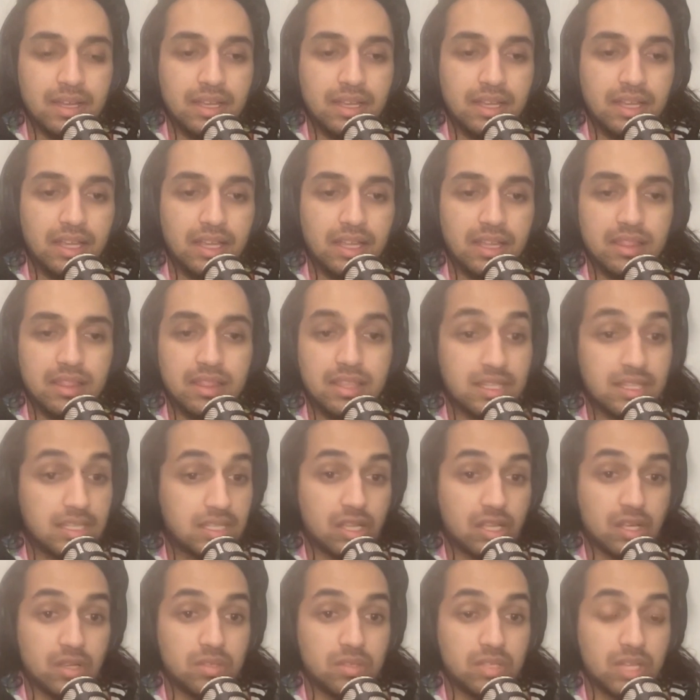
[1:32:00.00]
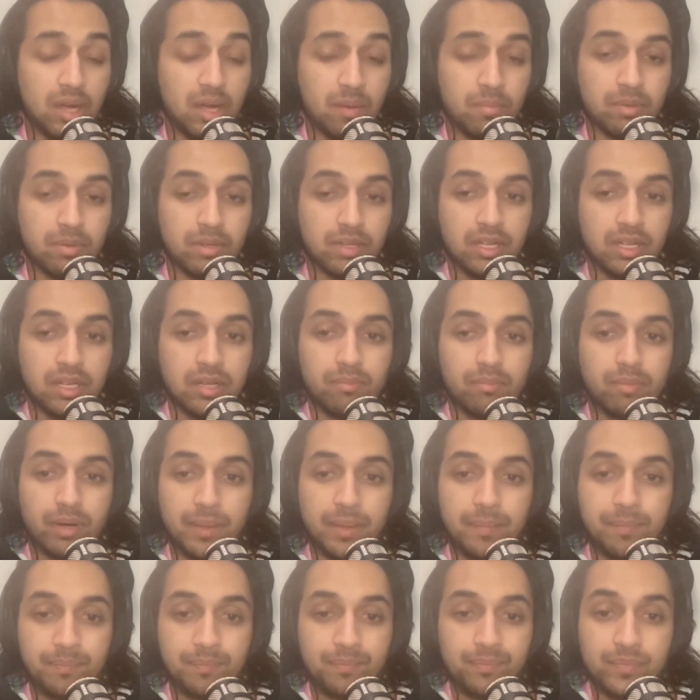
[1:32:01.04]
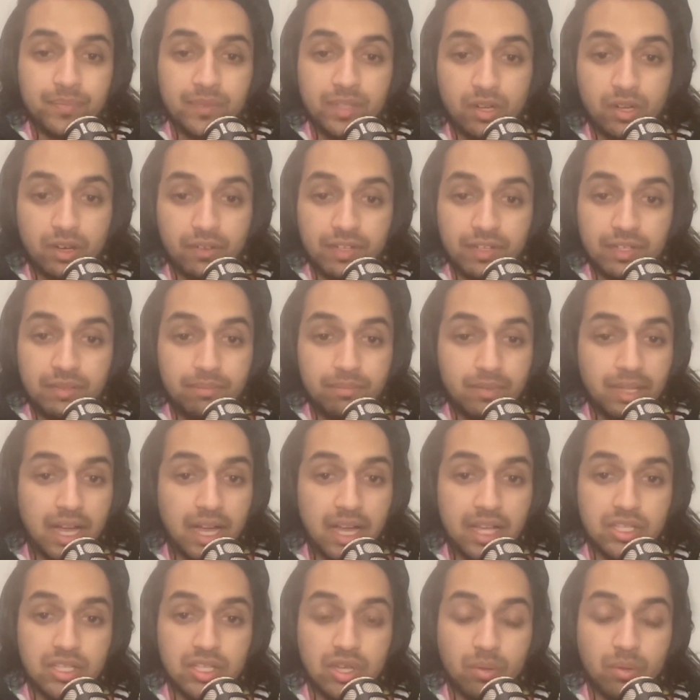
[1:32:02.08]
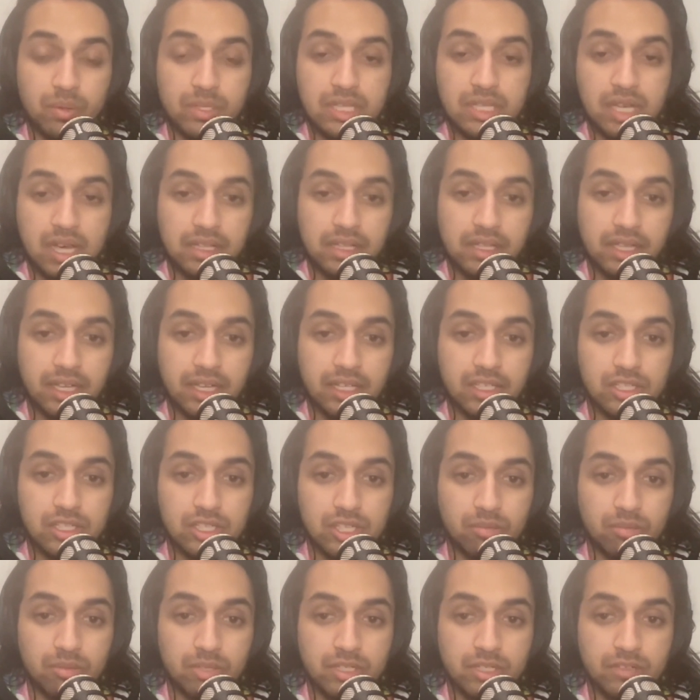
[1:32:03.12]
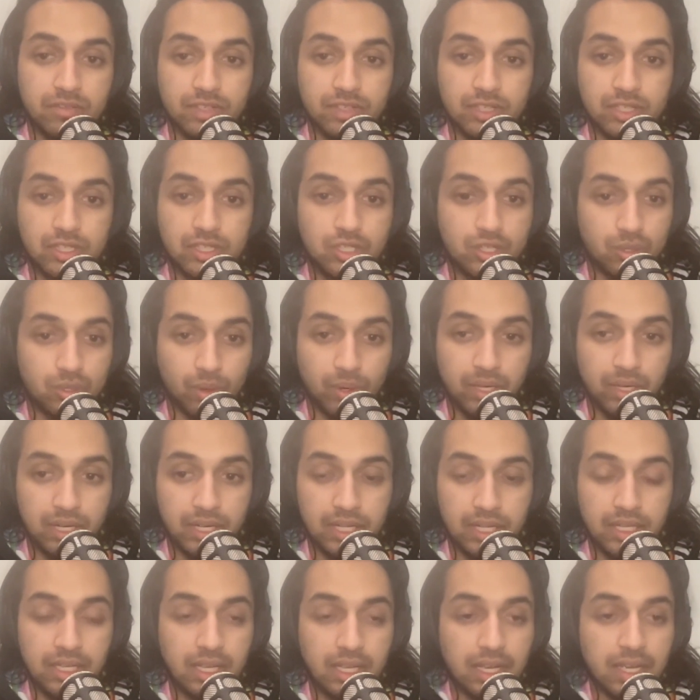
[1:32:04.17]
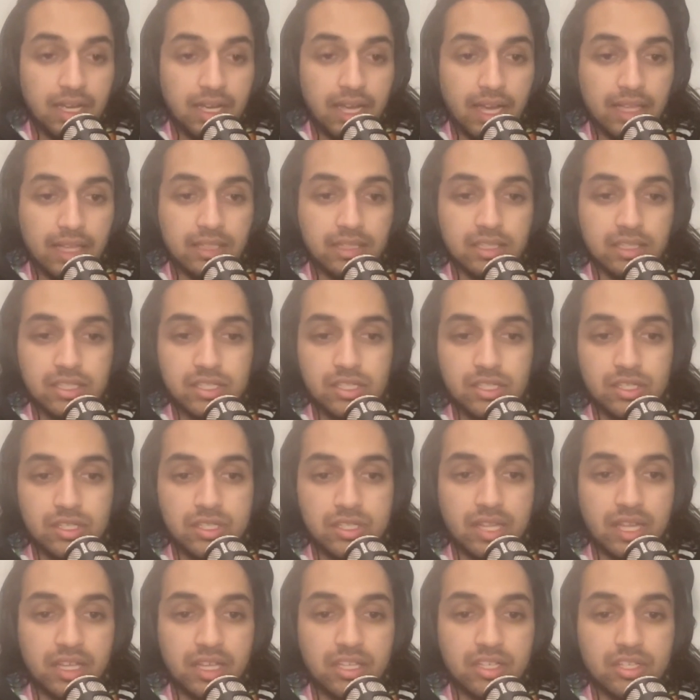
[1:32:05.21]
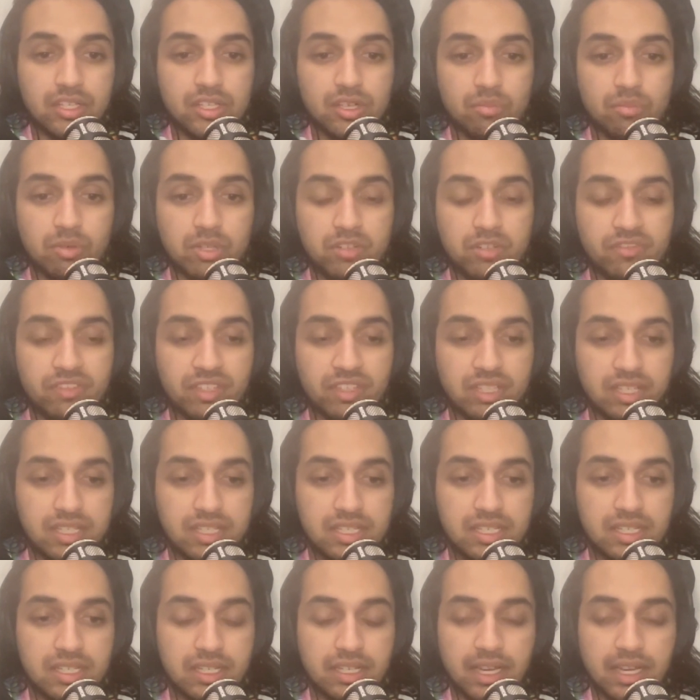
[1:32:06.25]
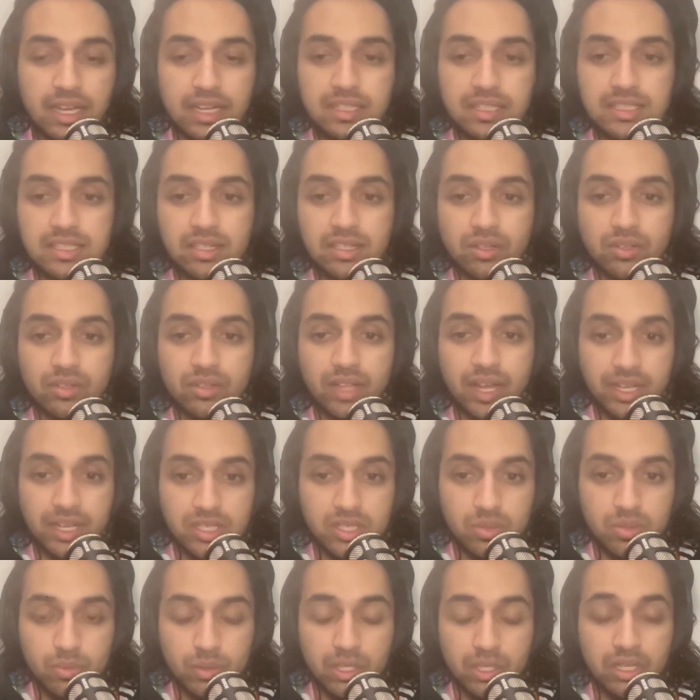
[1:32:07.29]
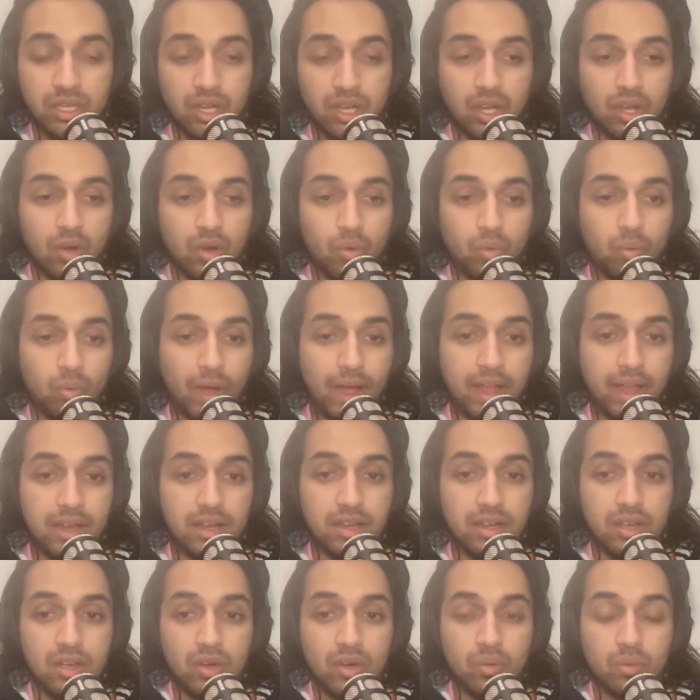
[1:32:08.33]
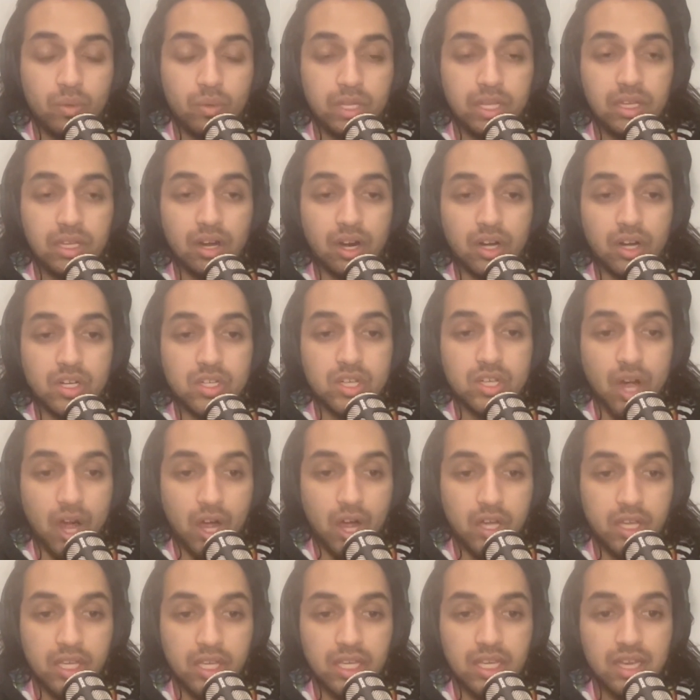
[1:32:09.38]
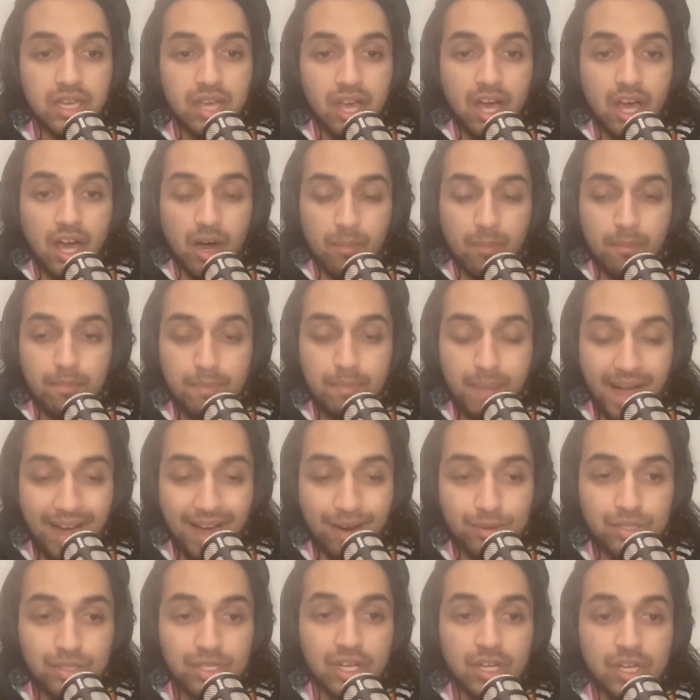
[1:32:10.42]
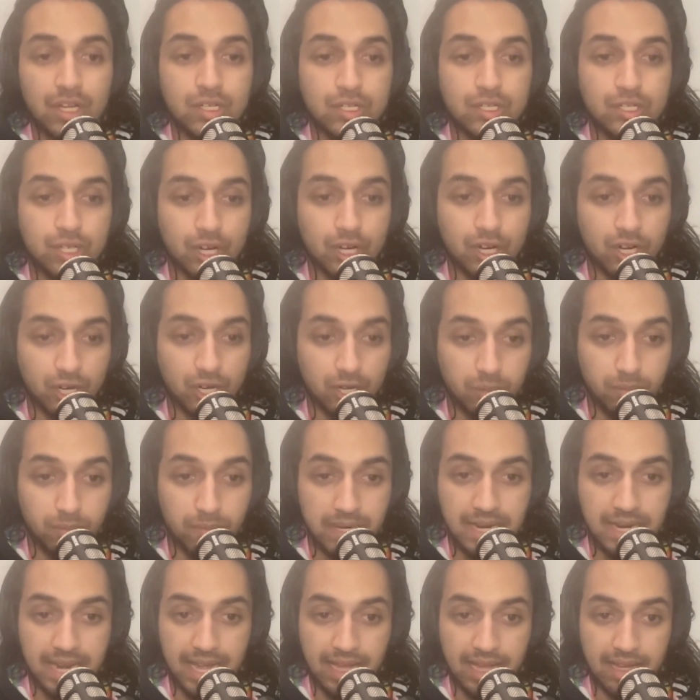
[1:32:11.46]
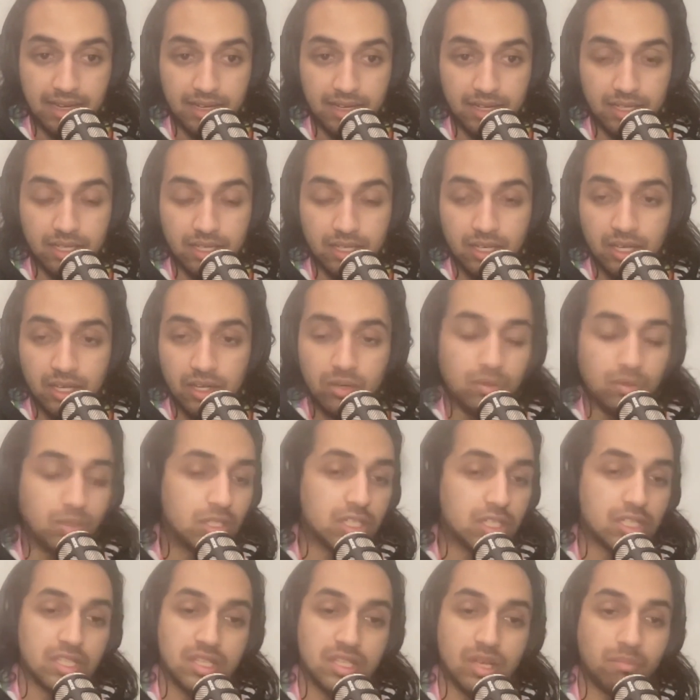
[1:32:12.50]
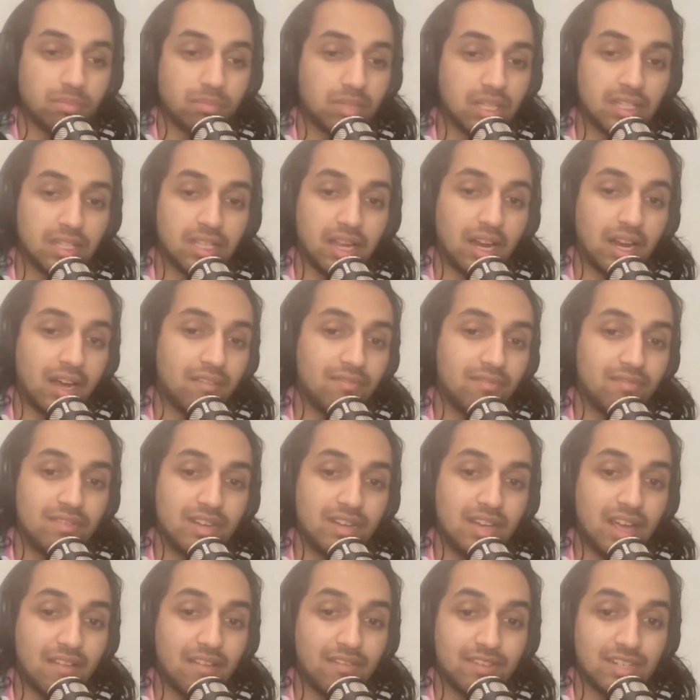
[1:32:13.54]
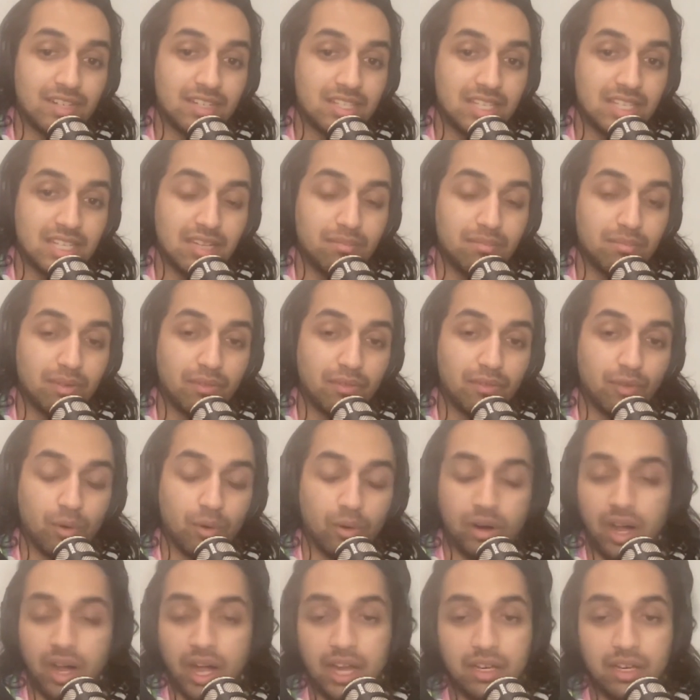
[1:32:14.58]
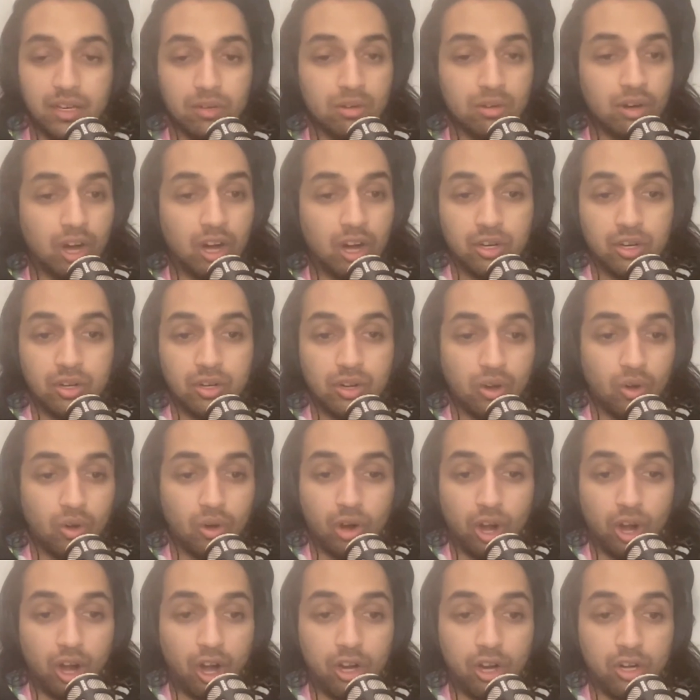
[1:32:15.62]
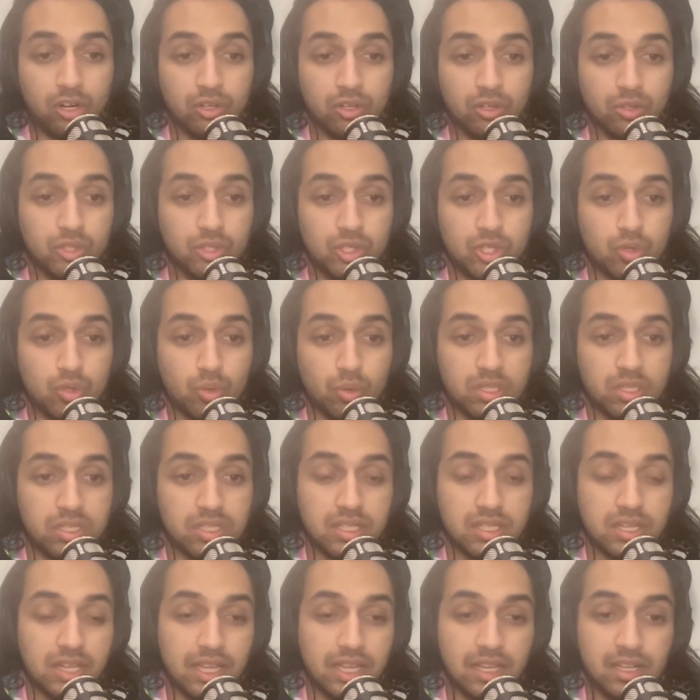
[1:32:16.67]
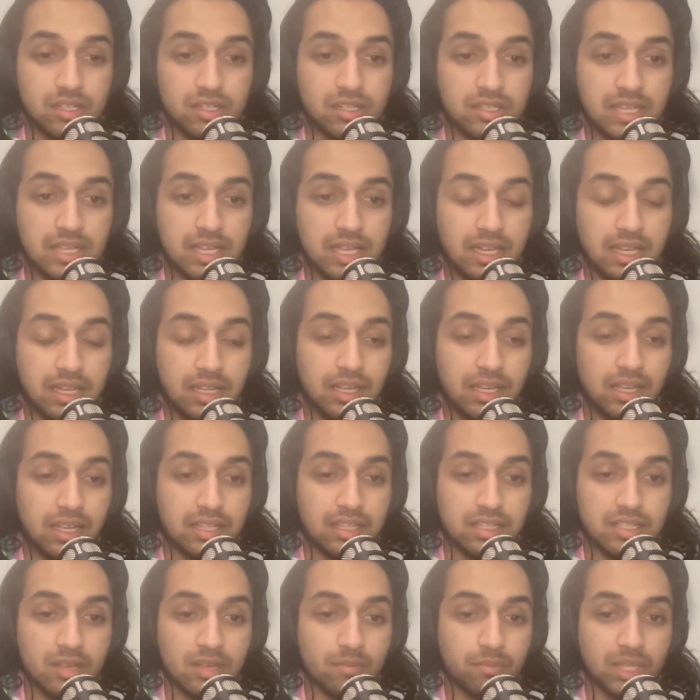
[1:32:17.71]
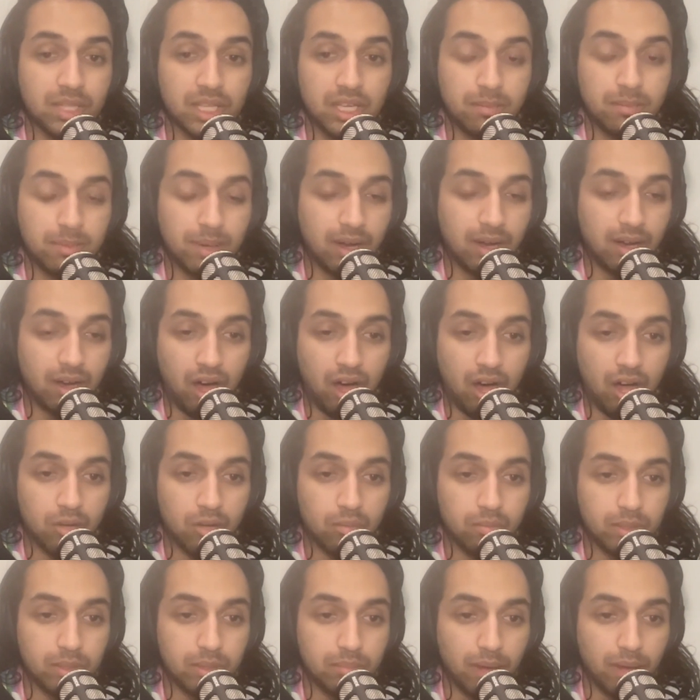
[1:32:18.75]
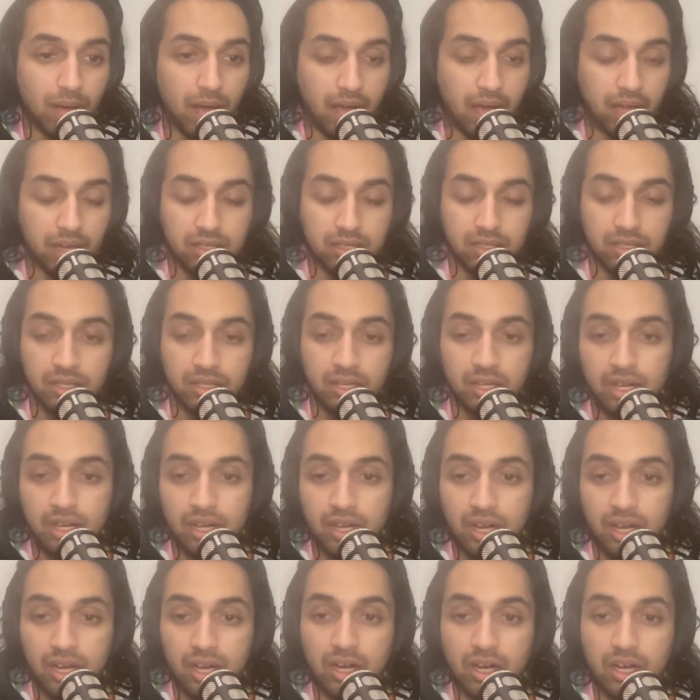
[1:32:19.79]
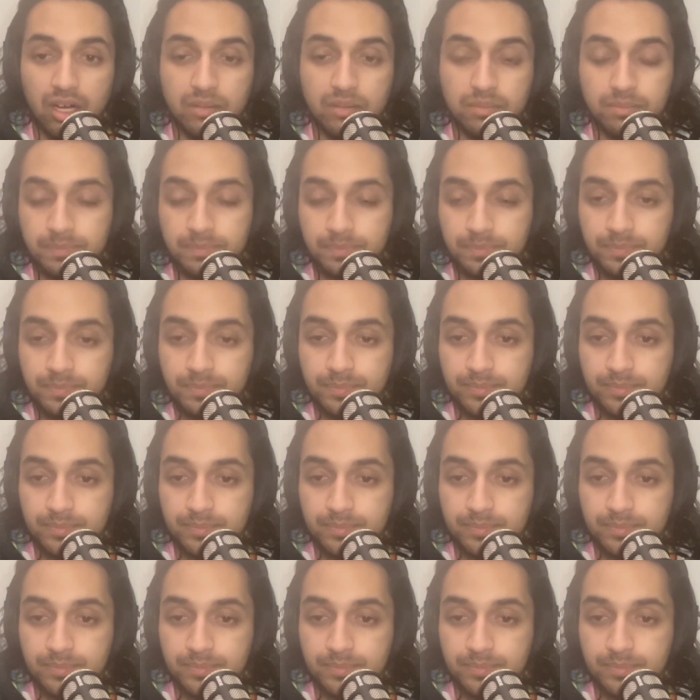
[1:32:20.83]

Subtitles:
this goes up. But Griffin, as always, thank you so much for joining. And listeners, thank you so much for listening. And until next week, when we are talking about Terminator, which is something that I've never seen before. I know Arnold Schwarzenegger's in it, and something about I'll be back. Um,